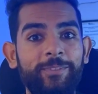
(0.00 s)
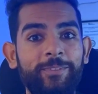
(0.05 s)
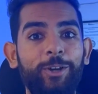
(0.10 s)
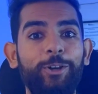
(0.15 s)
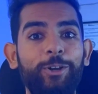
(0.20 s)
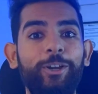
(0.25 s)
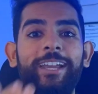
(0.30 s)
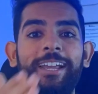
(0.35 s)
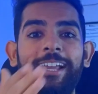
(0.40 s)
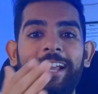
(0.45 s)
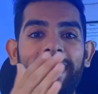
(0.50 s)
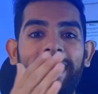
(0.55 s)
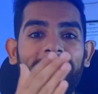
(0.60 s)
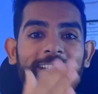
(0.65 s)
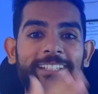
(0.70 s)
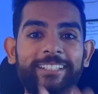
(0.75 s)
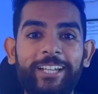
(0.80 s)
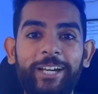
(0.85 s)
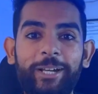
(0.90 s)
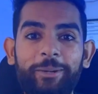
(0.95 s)
Okay,
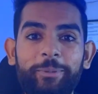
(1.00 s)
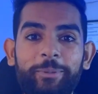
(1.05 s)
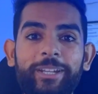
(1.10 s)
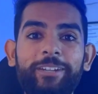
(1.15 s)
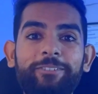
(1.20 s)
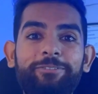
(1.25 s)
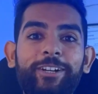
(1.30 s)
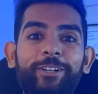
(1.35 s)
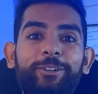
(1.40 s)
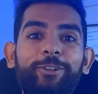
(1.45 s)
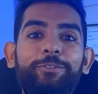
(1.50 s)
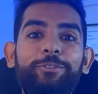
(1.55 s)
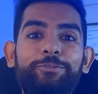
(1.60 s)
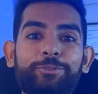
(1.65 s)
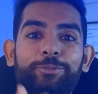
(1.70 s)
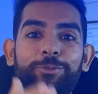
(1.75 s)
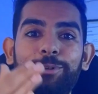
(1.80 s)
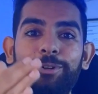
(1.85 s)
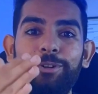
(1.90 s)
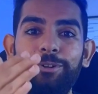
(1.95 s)
and the thermic effect of
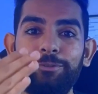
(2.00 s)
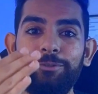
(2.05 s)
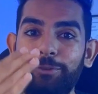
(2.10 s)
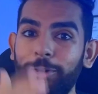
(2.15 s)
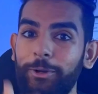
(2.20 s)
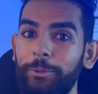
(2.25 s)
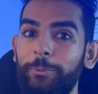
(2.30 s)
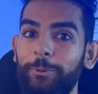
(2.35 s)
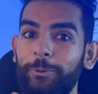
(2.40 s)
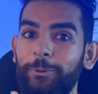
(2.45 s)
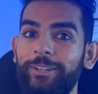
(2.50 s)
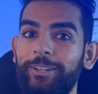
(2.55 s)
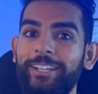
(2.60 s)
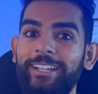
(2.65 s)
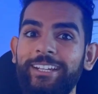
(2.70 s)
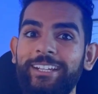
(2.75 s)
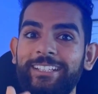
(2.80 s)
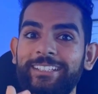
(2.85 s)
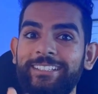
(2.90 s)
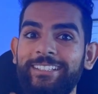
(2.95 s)
food for
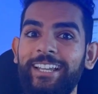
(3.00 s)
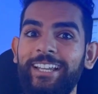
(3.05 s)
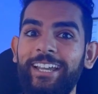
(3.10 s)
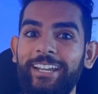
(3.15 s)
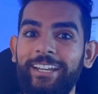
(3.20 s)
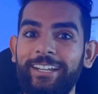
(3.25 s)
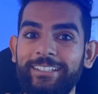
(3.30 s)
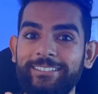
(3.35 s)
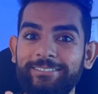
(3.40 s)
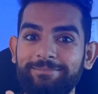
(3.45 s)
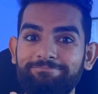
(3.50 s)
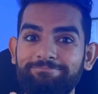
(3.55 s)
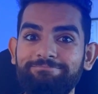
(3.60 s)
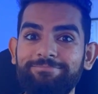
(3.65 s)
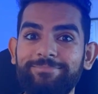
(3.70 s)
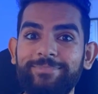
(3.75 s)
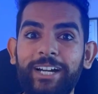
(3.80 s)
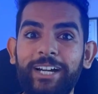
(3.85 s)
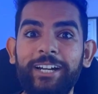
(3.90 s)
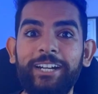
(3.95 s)
protein is like
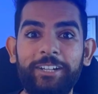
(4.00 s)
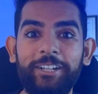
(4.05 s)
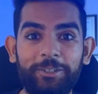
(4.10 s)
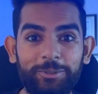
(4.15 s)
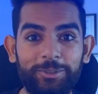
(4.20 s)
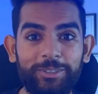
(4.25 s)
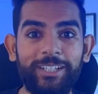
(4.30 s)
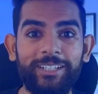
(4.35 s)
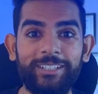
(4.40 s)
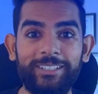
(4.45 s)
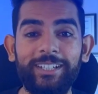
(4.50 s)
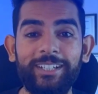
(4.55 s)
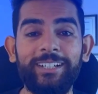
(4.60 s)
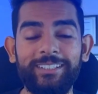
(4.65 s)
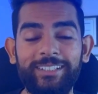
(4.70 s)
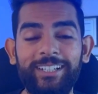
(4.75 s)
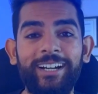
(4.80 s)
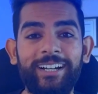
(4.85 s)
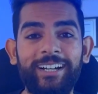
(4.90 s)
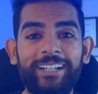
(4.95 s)
30 to
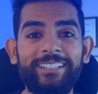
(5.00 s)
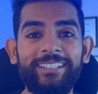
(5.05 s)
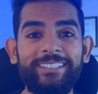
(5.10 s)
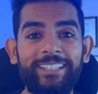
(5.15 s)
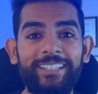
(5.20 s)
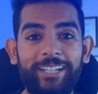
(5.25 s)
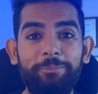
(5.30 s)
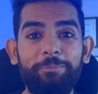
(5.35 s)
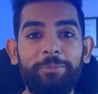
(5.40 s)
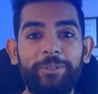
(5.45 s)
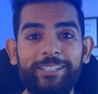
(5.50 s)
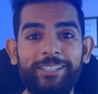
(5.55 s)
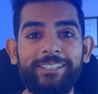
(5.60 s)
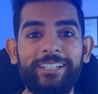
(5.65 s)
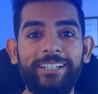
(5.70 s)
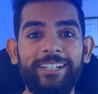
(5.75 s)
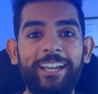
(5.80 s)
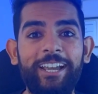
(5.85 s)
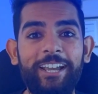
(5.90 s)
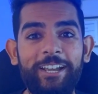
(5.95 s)

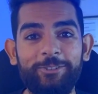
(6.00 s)
33%.